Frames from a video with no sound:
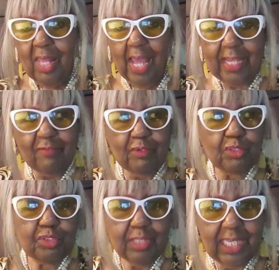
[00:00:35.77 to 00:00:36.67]
I can
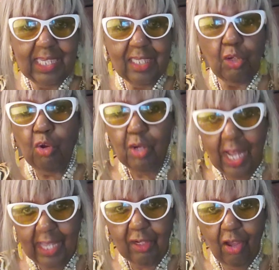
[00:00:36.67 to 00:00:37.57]
vote you in or
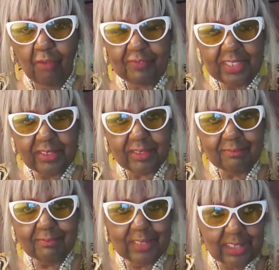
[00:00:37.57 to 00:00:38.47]
out of office.
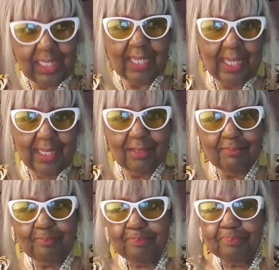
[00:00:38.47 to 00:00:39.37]
Yes, I can.
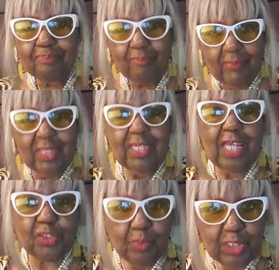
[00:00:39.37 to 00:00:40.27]

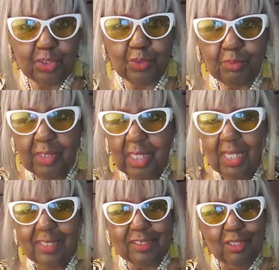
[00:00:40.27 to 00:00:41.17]
Yes, we do.
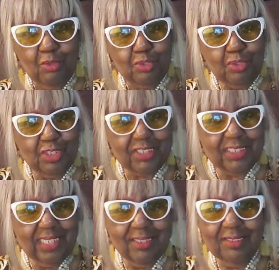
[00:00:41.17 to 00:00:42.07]
And so to the
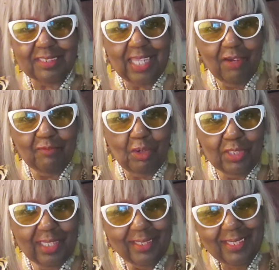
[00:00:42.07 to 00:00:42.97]
seniors that are
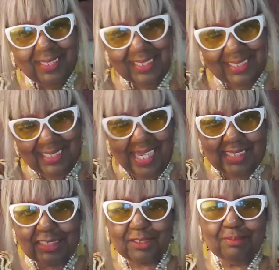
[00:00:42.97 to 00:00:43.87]
voting,
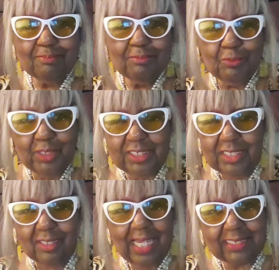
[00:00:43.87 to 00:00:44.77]
yes, we
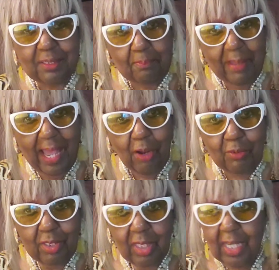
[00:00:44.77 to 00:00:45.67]
still got some
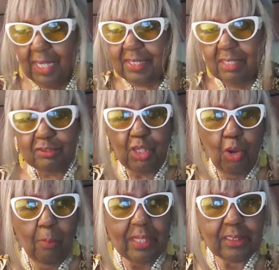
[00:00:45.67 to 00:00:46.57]
power. And then there's a
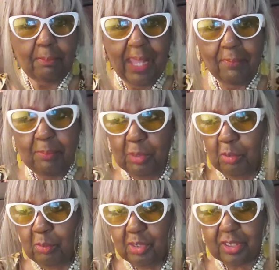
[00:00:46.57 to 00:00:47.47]
whole bunch of baby
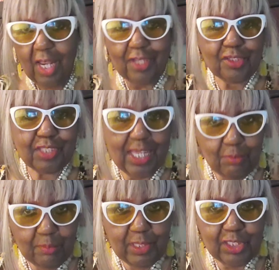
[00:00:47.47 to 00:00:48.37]
boomers. That
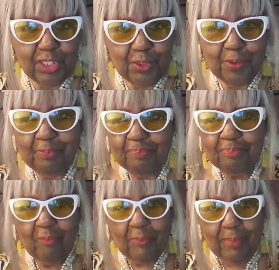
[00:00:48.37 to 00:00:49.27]
would be you,
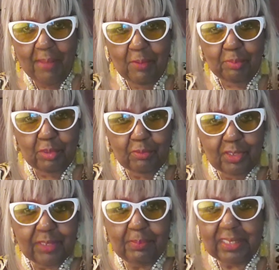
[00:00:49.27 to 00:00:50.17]
baby
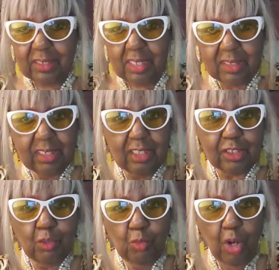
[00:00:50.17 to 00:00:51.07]
boomers. But it's still
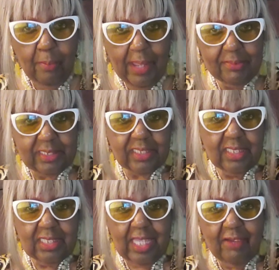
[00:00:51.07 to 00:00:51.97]
some war babies still
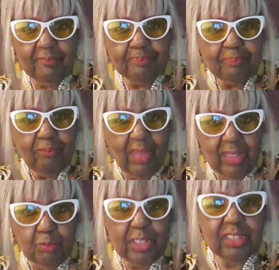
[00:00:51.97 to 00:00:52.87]
left,
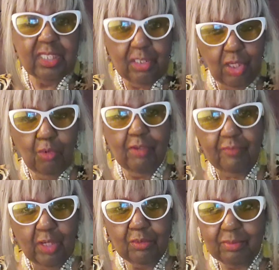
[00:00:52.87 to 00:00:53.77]
and we still go and
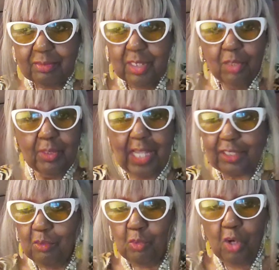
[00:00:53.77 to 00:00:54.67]
vote. We
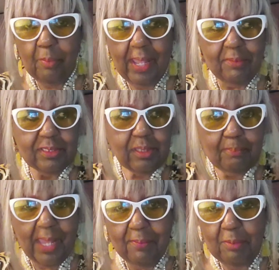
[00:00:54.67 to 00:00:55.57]
got the war babies, the
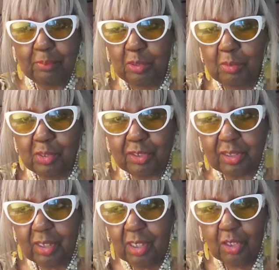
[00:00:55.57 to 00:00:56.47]
baby boomers.
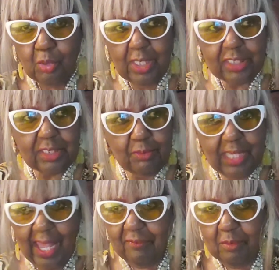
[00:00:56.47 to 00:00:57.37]
Who else do we
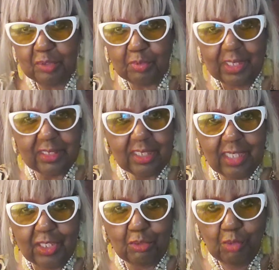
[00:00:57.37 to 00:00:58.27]
have in between? It's
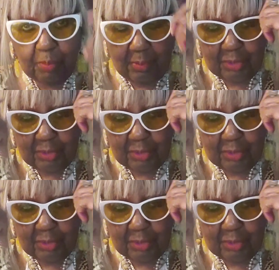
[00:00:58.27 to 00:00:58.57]
another group in